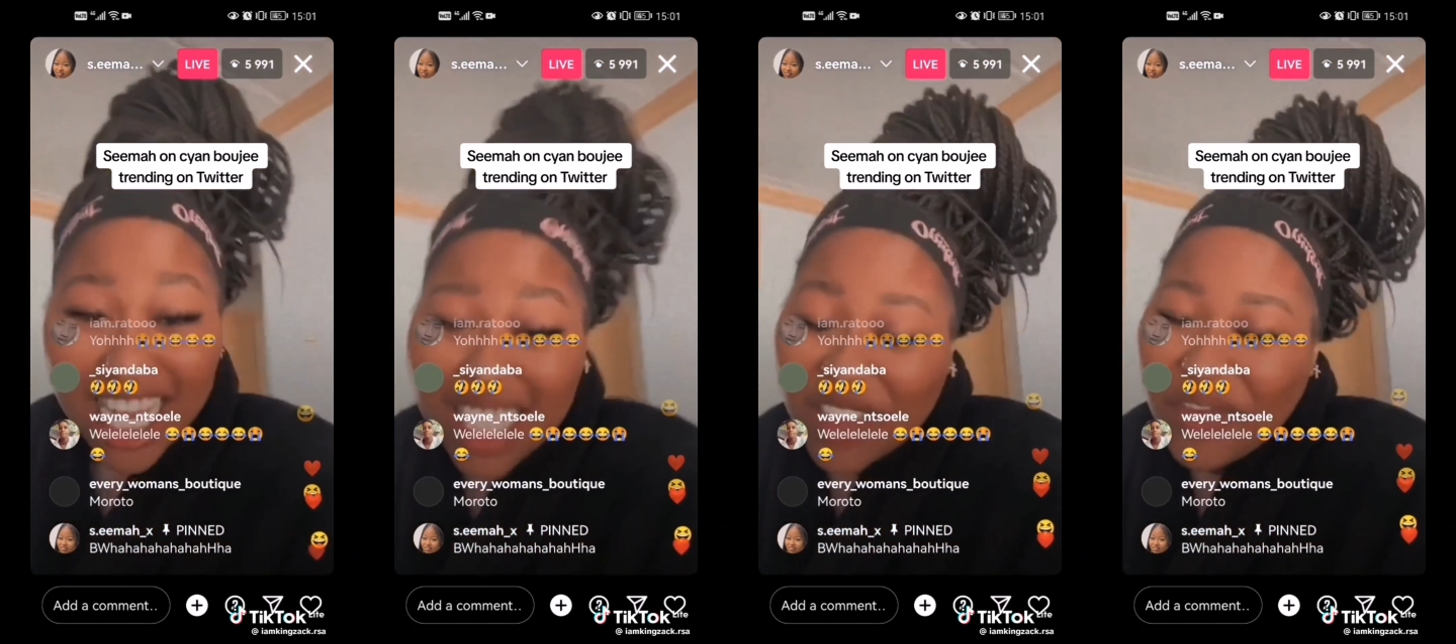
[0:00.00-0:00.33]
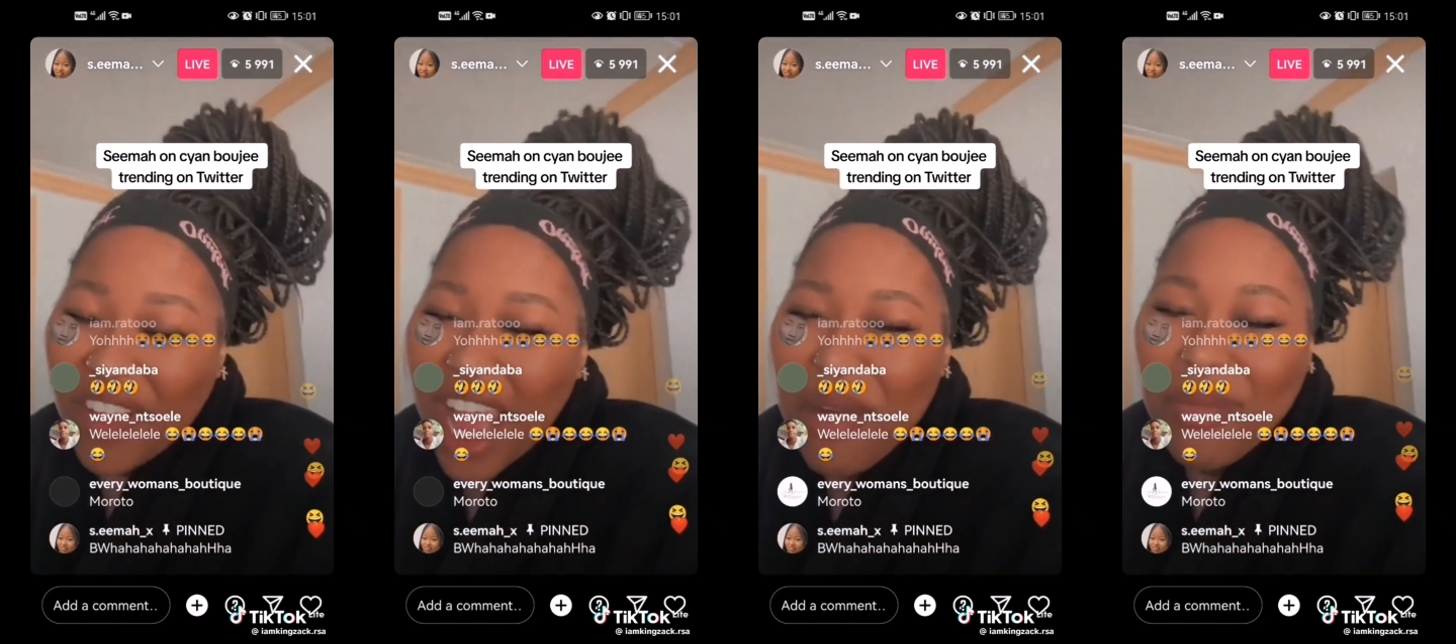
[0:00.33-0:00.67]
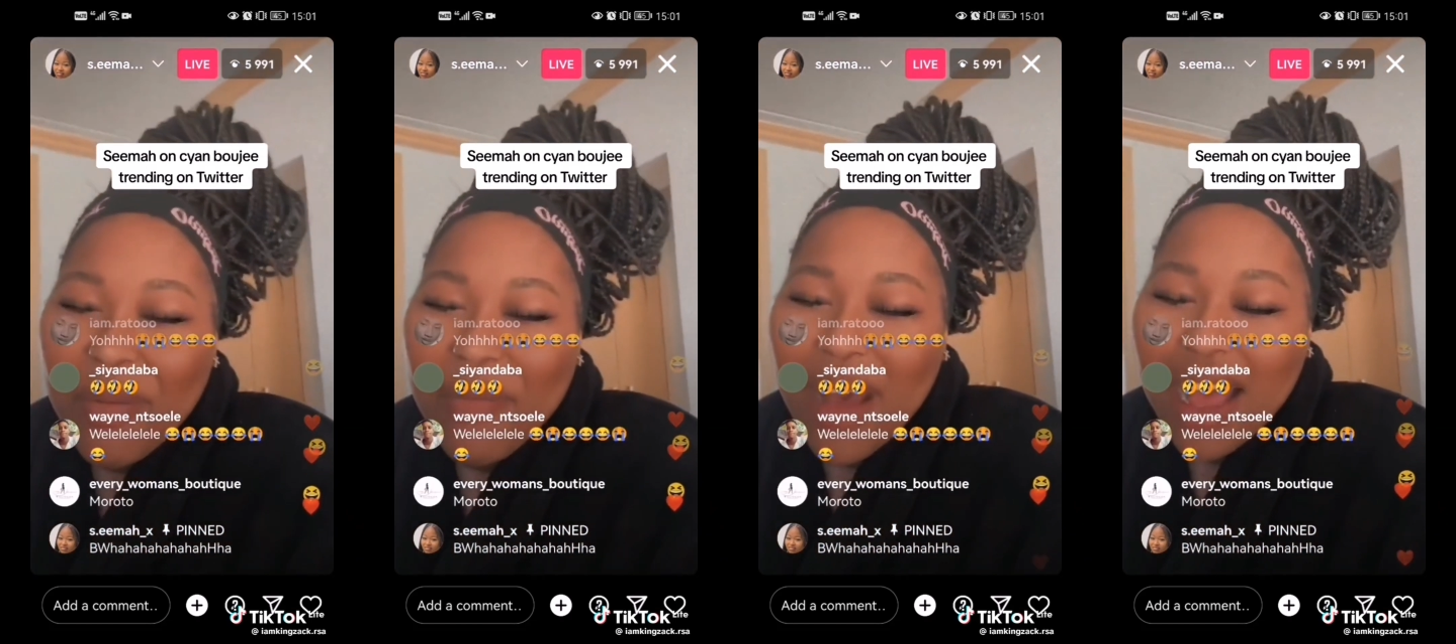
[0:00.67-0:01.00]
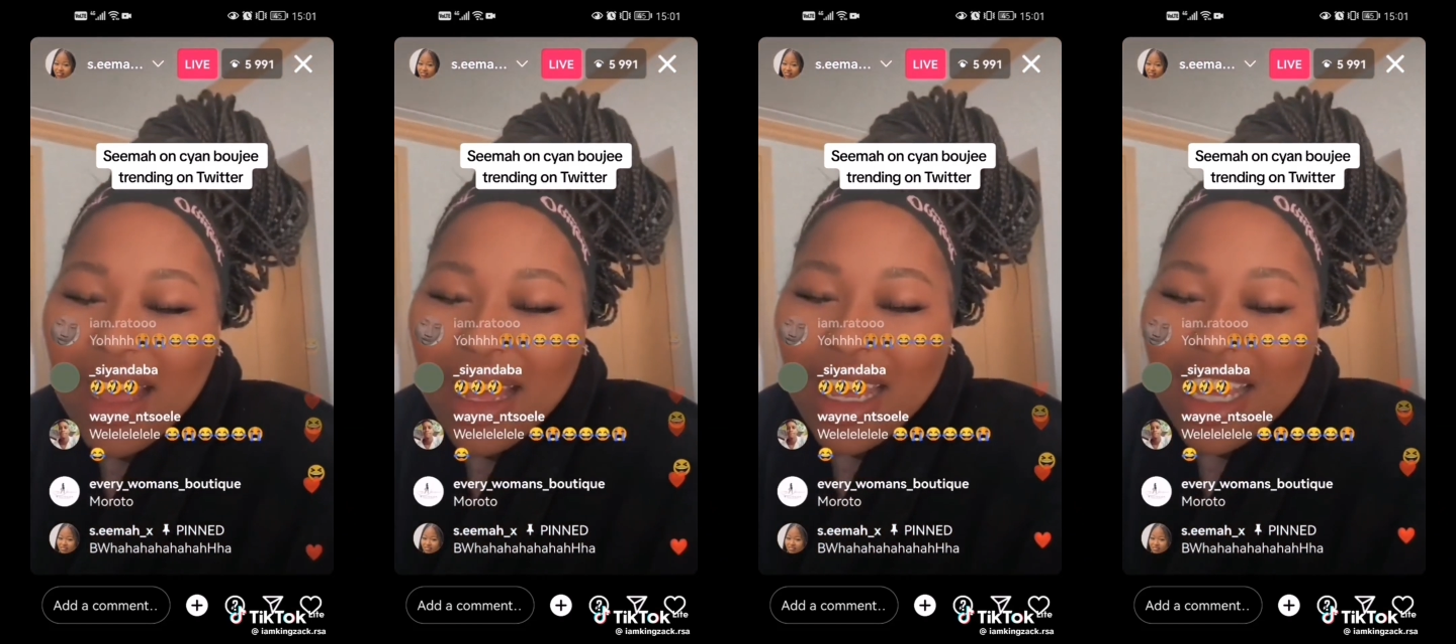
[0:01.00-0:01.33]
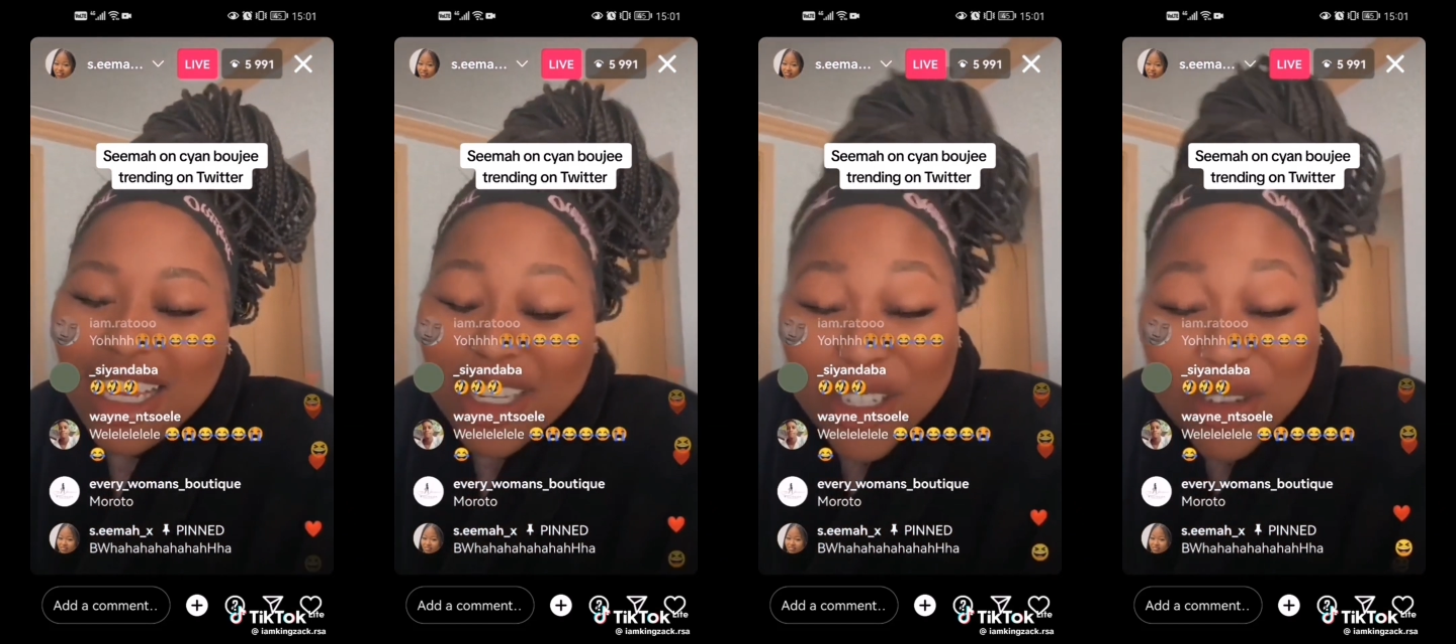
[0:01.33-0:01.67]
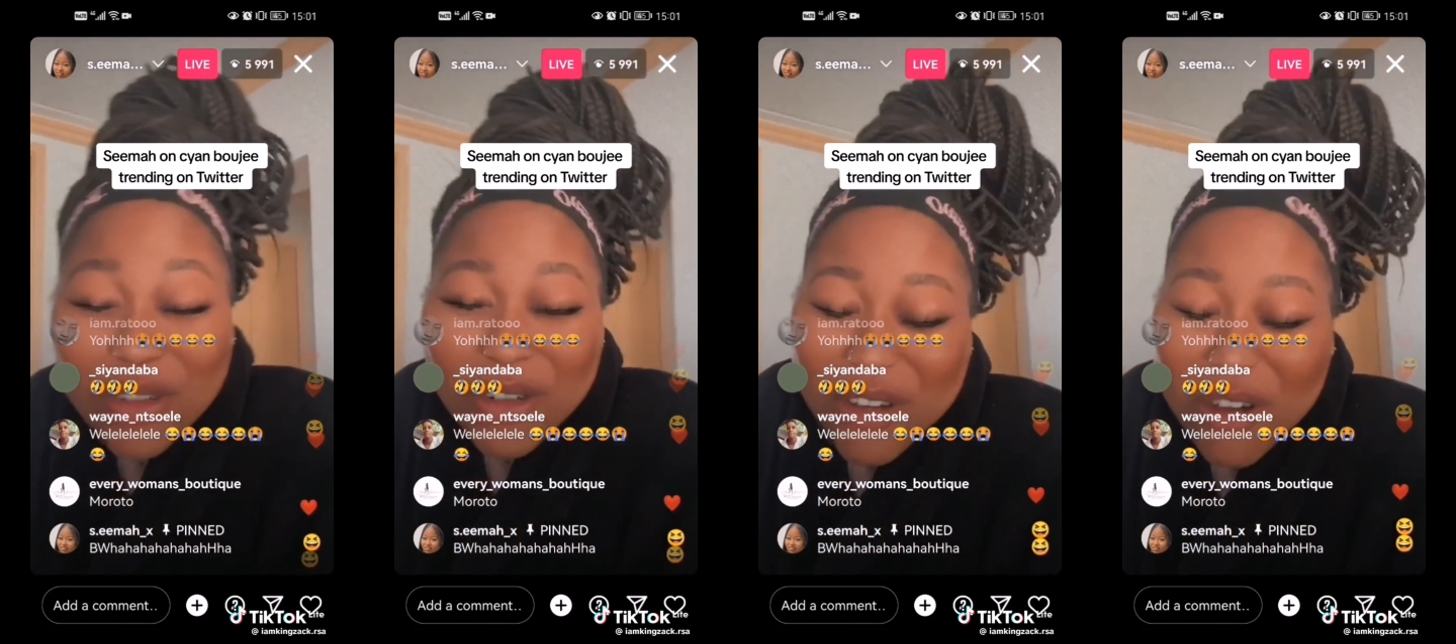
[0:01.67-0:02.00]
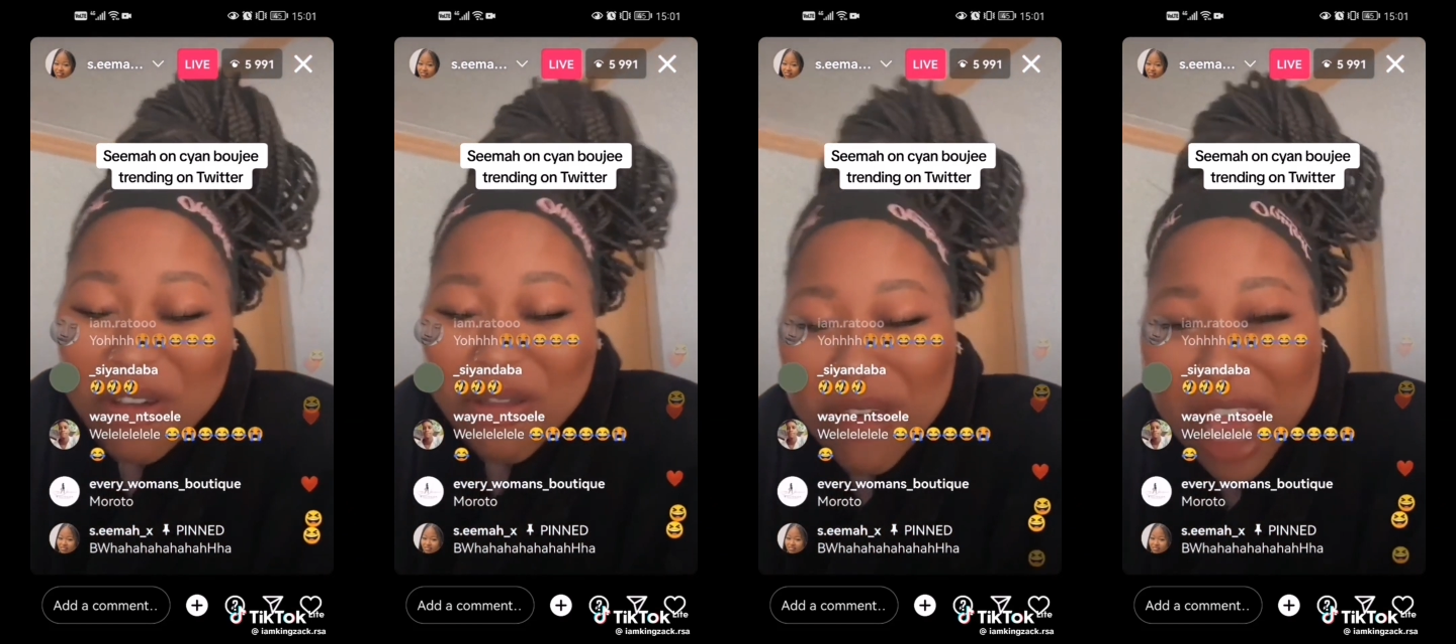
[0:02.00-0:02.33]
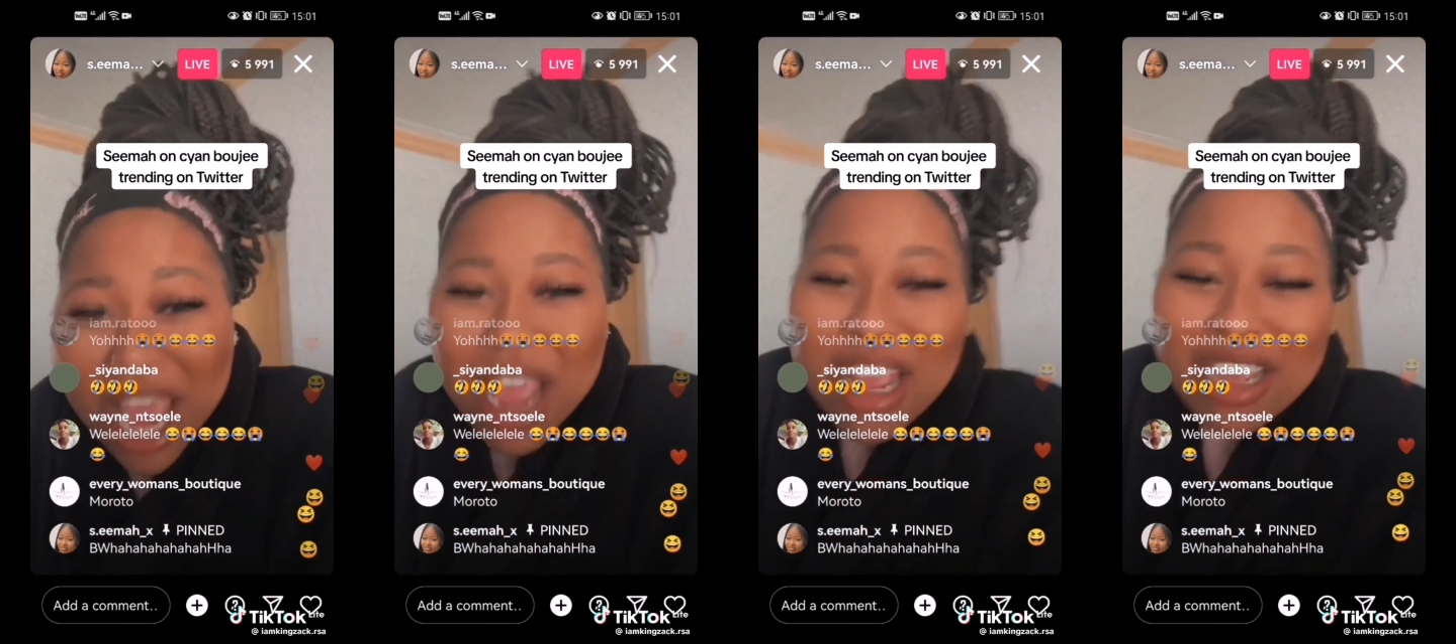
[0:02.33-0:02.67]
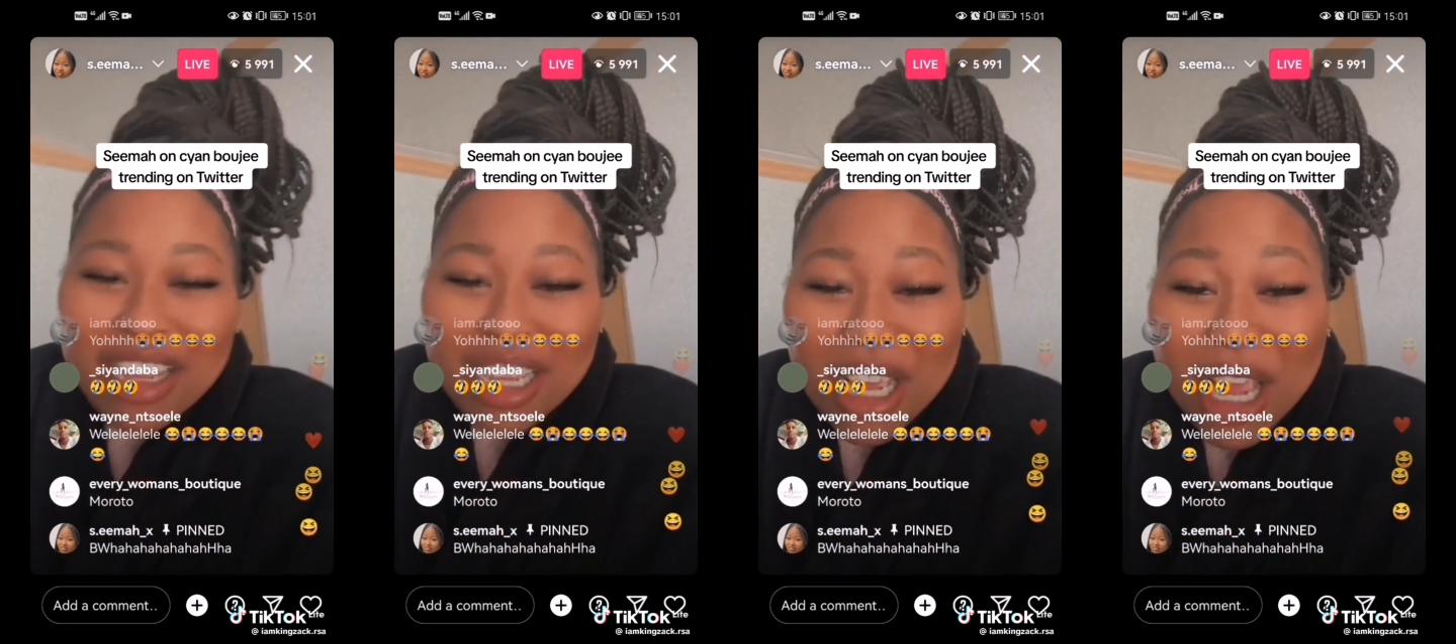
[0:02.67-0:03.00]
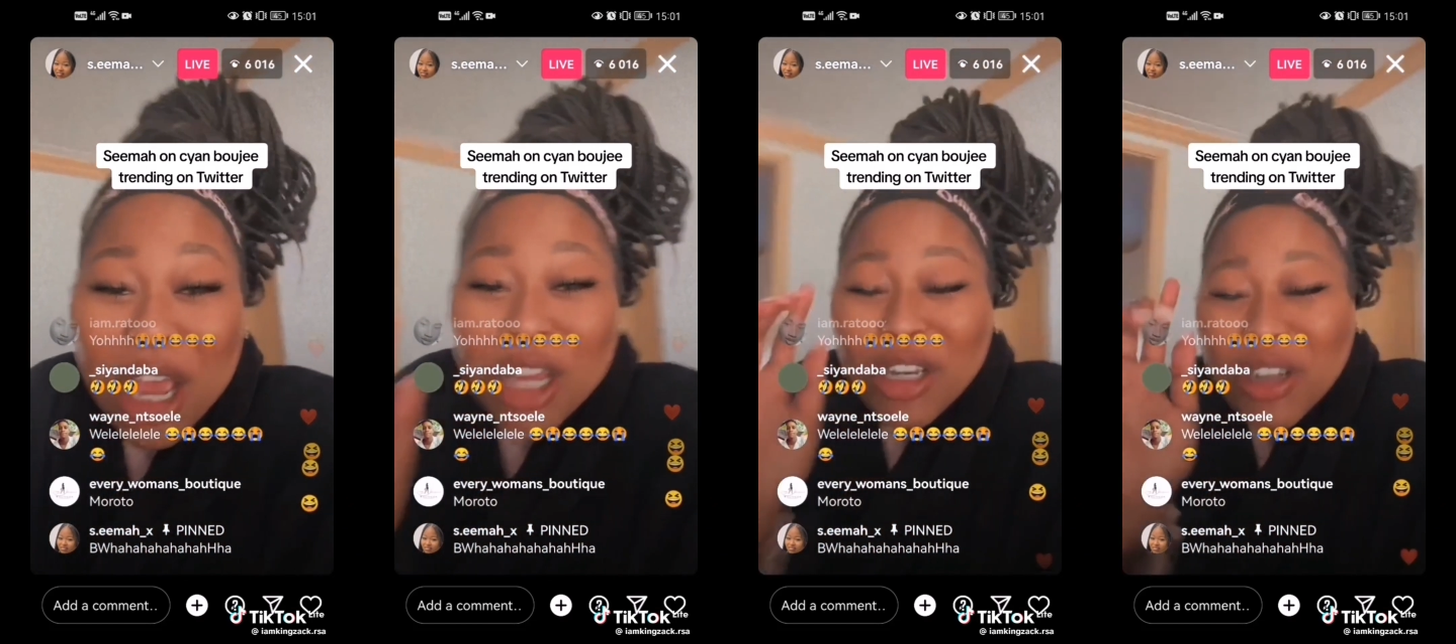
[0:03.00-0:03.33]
And I said, it's fine, Papa. Do your thing.